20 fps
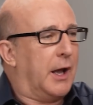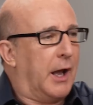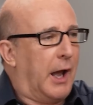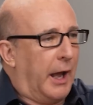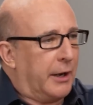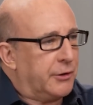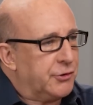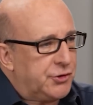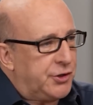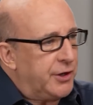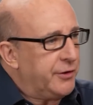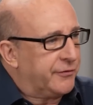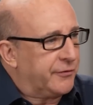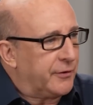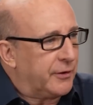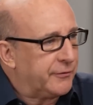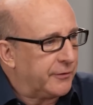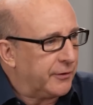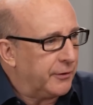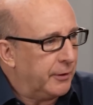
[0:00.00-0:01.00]
And she
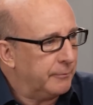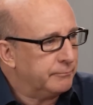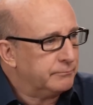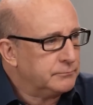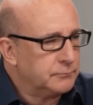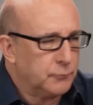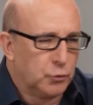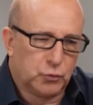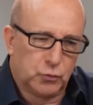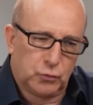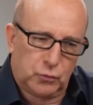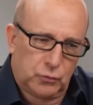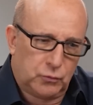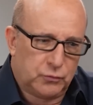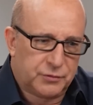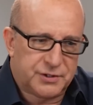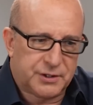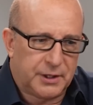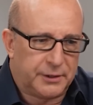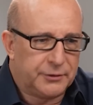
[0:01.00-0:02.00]
said to him,
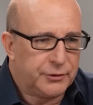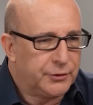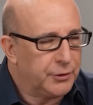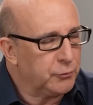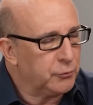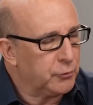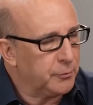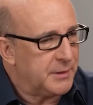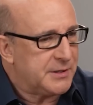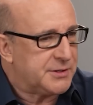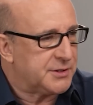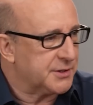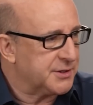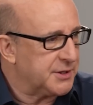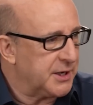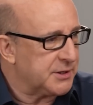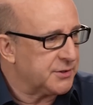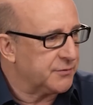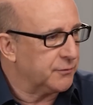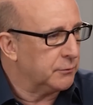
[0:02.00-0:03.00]
ooh, son, you don't want to be
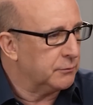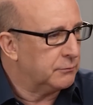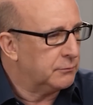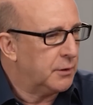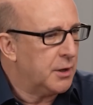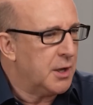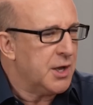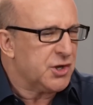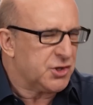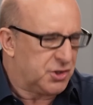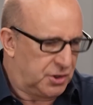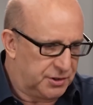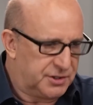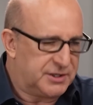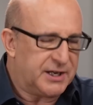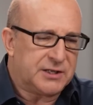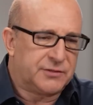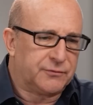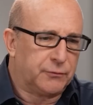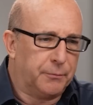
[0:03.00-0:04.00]
successful.
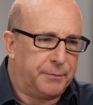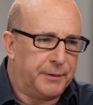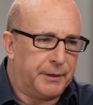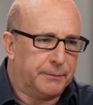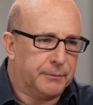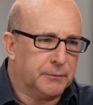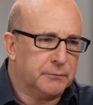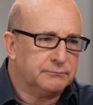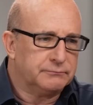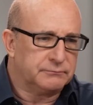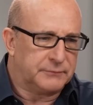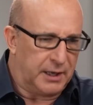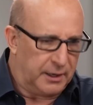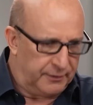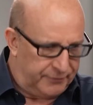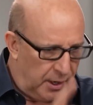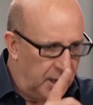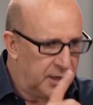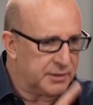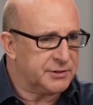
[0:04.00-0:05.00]
Successful people, they
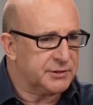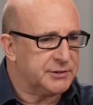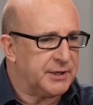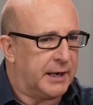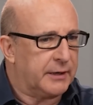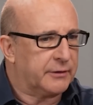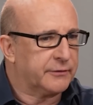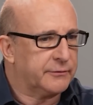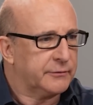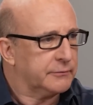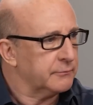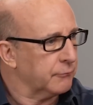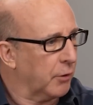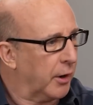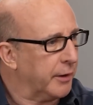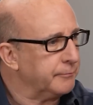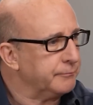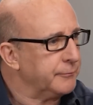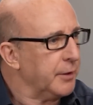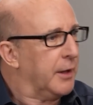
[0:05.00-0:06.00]
have heart attacks,
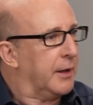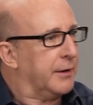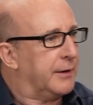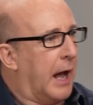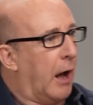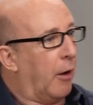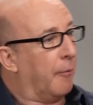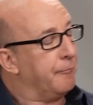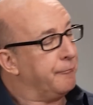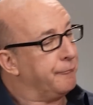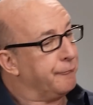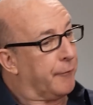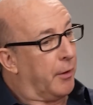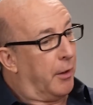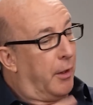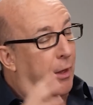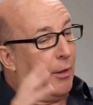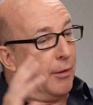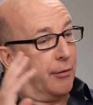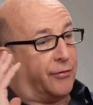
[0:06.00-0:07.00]
right? Now,
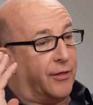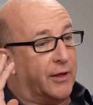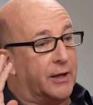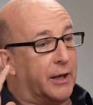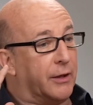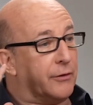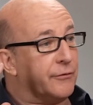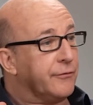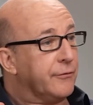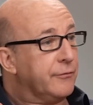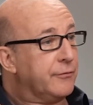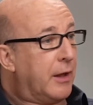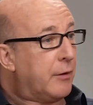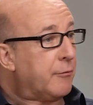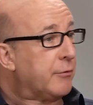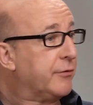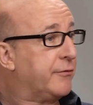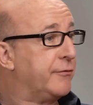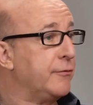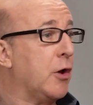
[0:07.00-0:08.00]
the thing is,
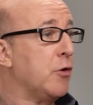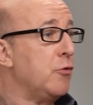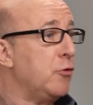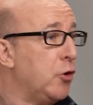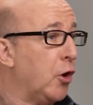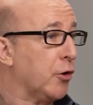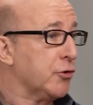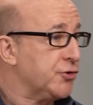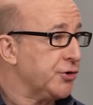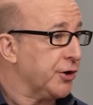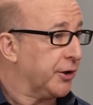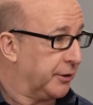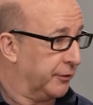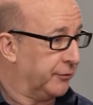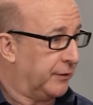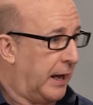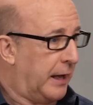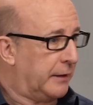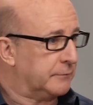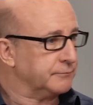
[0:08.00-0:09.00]
there is no logic
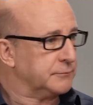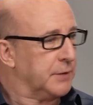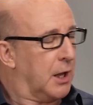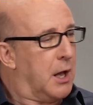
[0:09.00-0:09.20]
in that.